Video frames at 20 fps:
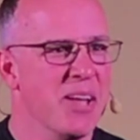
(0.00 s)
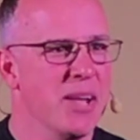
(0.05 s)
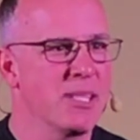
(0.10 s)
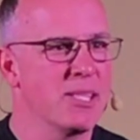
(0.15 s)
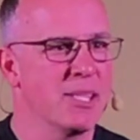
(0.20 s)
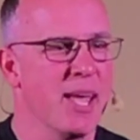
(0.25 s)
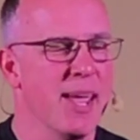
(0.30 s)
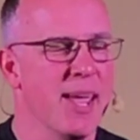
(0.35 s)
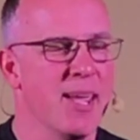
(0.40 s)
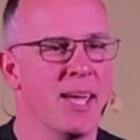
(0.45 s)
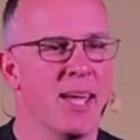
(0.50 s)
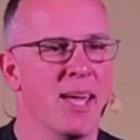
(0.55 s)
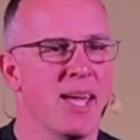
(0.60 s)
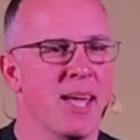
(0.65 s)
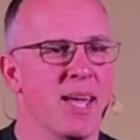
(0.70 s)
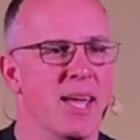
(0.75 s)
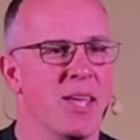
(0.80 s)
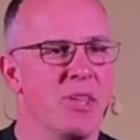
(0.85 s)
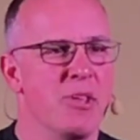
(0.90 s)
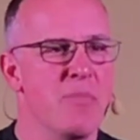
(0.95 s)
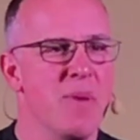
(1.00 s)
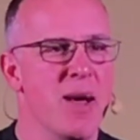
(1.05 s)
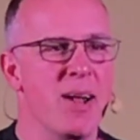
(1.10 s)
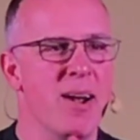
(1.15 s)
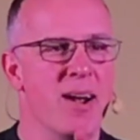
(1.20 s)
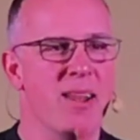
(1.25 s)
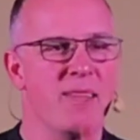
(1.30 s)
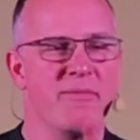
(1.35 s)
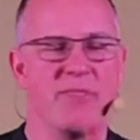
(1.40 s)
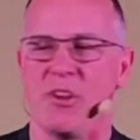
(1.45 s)
It's like, you may
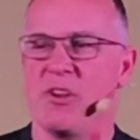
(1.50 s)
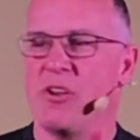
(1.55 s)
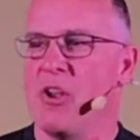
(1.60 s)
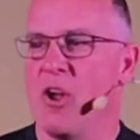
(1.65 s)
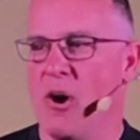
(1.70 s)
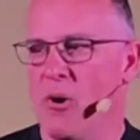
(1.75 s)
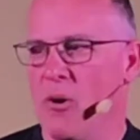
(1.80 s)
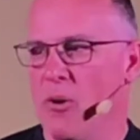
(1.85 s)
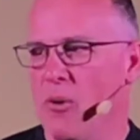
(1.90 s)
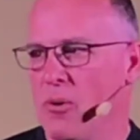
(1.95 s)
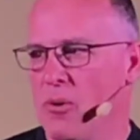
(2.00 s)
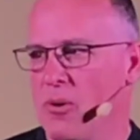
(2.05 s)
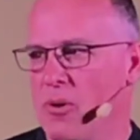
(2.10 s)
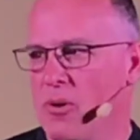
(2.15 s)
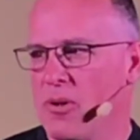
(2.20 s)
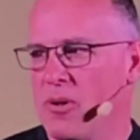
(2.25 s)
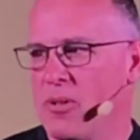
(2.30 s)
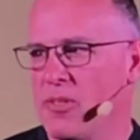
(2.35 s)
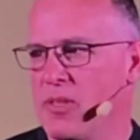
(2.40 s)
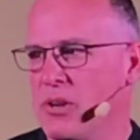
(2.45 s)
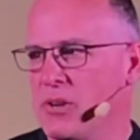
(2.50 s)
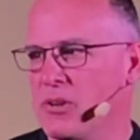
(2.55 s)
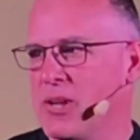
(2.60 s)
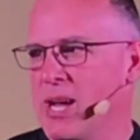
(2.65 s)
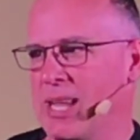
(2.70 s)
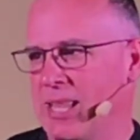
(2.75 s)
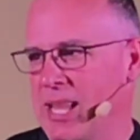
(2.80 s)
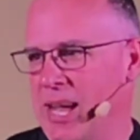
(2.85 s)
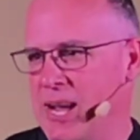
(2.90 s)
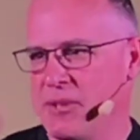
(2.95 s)
not even know that you're
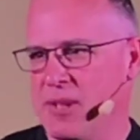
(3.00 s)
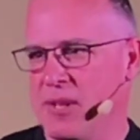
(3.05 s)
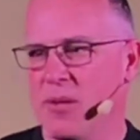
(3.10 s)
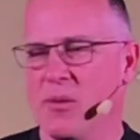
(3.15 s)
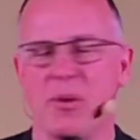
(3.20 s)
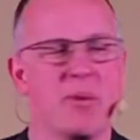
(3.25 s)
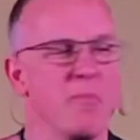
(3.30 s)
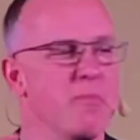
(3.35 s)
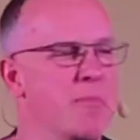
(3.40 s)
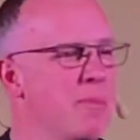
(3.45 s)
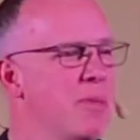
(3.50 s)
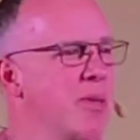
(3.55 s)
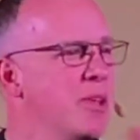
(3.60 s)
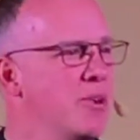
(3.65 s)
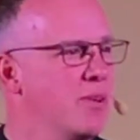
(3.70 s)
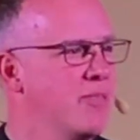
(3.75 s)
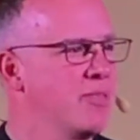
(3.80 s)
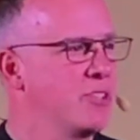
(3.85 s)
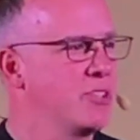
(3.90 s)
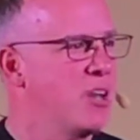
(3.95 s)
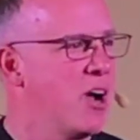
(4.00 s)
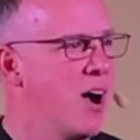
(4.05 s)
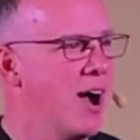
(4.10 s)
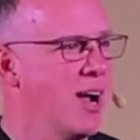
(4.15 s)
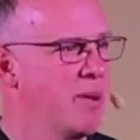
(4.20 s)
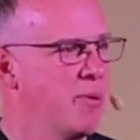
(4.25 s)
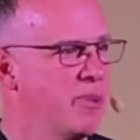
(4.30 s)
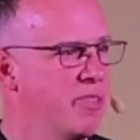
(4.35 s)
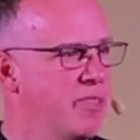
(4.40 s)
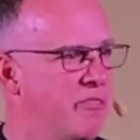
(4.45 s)
not allowed to, maybe you don't even
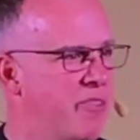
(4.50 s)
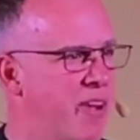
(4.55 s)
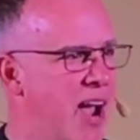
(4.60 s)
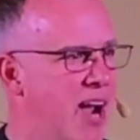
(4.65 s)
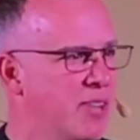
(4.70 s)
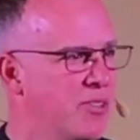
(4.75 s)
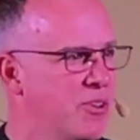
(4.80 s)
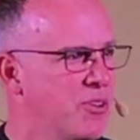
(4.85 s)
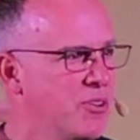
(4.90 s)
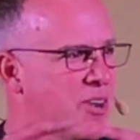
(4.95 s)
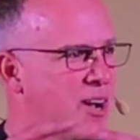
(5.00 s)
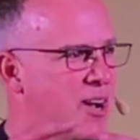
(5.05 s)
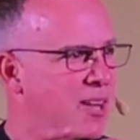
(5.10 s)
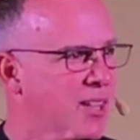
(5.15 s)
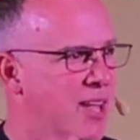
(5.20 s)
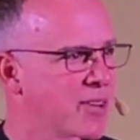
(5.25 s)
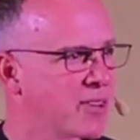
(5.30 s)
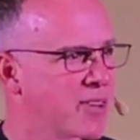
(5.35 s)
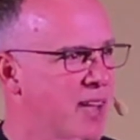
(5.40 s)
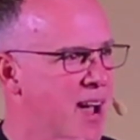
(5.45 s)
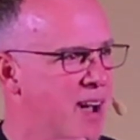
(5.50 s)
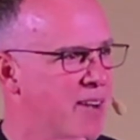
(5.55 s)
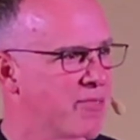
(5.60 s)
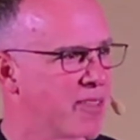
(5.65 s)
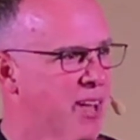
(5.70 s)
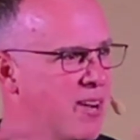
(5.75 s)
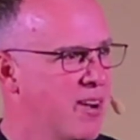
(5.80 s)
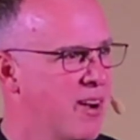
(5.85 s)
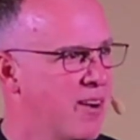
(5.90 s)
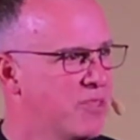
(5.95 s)
talk about the fact that you're not allowed to have
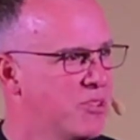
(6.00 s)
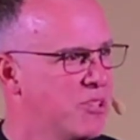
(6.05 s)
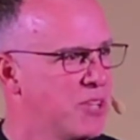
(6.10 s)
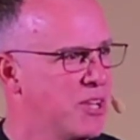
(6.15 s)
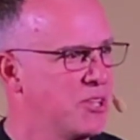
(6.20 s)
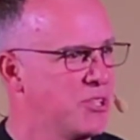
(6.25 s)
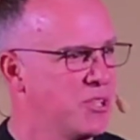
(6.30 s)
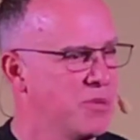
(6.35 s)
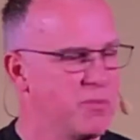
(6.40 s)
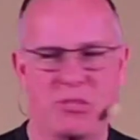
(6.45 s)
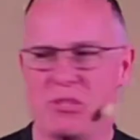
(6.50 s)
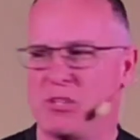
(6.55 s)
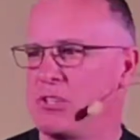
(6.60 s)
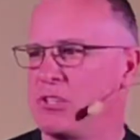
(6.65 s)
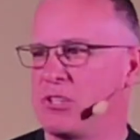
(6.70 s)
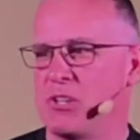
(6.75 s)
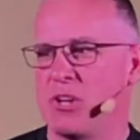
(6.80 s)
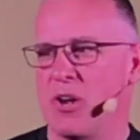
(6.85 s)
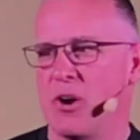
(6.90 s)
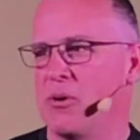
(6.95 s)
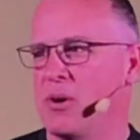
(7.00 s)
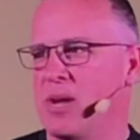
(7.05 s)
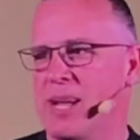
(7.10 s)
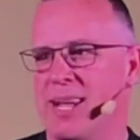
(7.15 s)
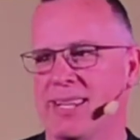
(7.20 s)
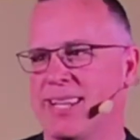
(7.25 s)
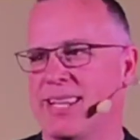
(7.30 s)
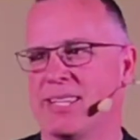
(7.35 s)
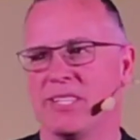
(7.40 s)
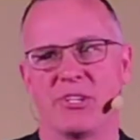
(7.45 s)
that conversation, but you just know
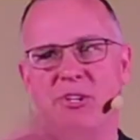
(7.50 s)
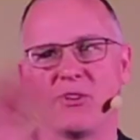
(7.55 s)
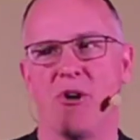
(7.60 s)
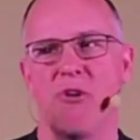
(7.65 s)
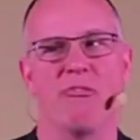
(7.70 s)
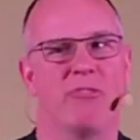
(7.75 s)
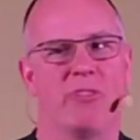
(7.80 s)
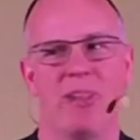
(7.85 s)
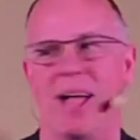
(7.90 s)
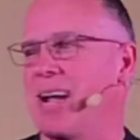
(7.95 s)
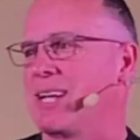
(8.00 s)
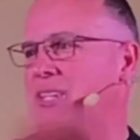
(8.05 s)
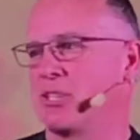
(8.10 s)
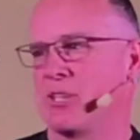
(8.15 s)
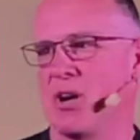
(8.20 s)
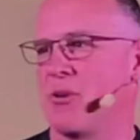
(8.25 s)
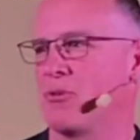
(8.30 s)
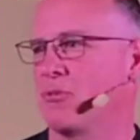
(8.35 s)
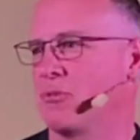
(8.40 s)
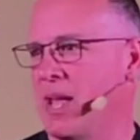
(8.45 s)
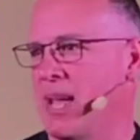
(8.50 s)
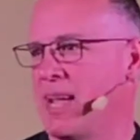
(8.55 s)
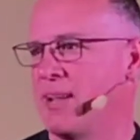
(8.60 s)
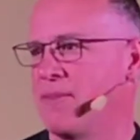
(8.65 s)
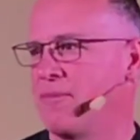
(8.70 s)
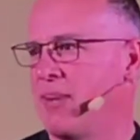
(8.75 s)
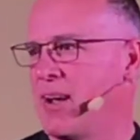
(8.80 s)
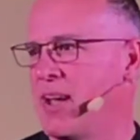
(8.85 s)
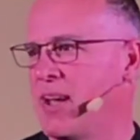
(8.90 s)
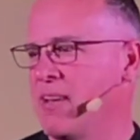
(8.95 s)
that's a no-fly zone. Like,
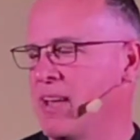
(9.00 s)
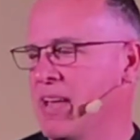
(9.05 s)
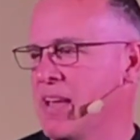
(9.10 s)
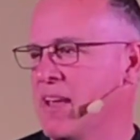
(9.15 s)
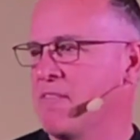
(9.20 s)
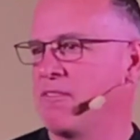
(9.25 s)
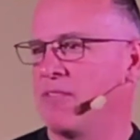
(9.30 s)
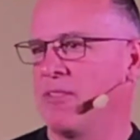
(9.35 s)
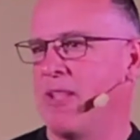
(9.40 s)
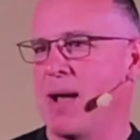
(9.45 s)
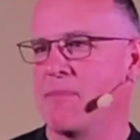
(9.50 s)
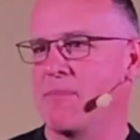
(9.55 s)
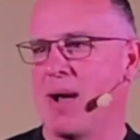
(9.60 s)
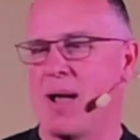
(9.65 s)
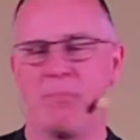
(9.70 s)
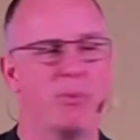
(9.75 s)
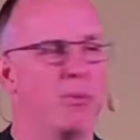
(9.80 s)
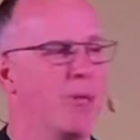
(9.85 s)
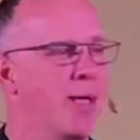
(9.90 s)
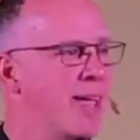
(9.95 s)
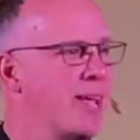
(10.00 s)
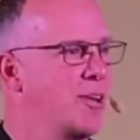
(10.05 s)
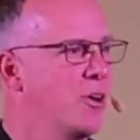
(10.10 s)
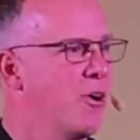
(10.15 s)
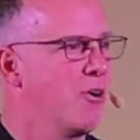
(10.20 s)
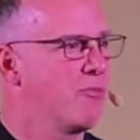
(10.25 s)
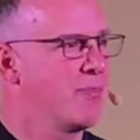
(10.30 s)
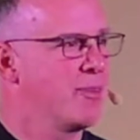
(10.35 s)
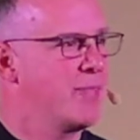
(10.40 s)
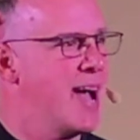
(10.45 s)
if I fly my plane
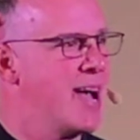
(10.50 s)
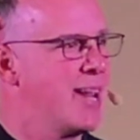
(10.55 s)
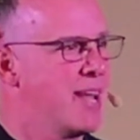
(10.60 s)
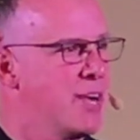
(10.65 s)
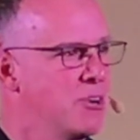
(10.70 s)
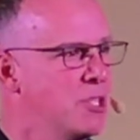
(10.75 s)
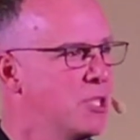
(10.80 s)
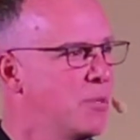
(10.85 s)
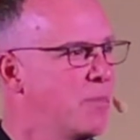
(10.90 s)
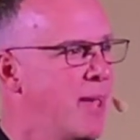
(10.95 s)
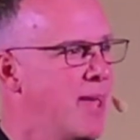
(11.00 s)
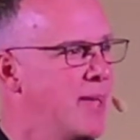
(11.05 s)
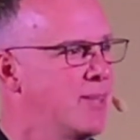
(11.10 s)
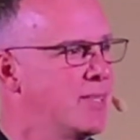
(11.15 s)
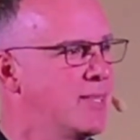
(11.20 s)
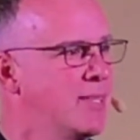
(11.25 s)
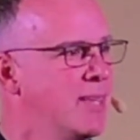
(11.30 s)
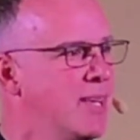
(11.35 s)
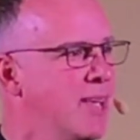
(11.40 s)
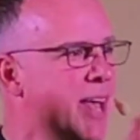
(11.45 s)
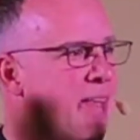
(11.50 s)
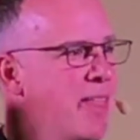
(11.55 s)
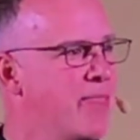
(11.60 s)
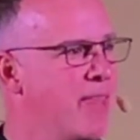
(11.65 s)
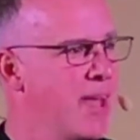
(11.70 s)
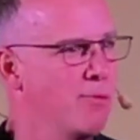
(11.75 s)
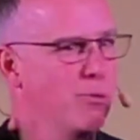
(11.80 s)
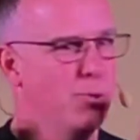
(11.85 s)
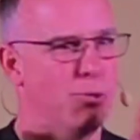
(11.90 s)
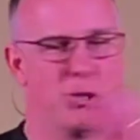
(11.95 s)
over that airspace,
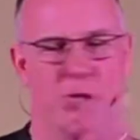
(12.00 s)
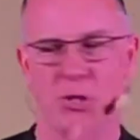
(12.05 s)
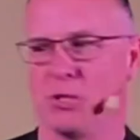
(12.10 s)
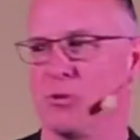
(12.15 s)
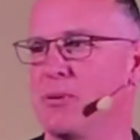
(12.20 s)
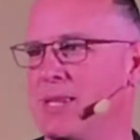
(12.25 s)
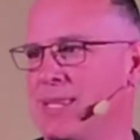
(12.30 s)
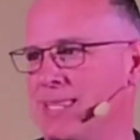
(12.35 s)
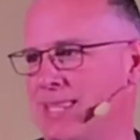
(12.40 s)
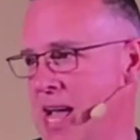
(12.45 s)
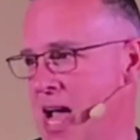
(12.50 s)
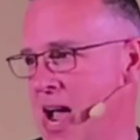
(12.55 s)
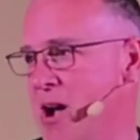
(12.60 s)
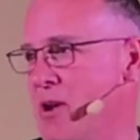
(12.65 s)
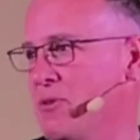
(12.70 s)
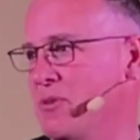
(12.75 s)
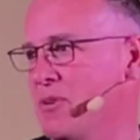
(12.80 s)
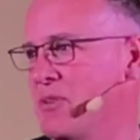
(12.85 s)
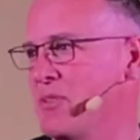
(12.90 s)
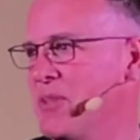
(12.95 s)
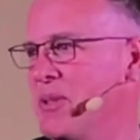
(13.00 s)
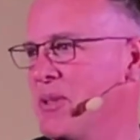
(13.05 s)
they will shoot it down.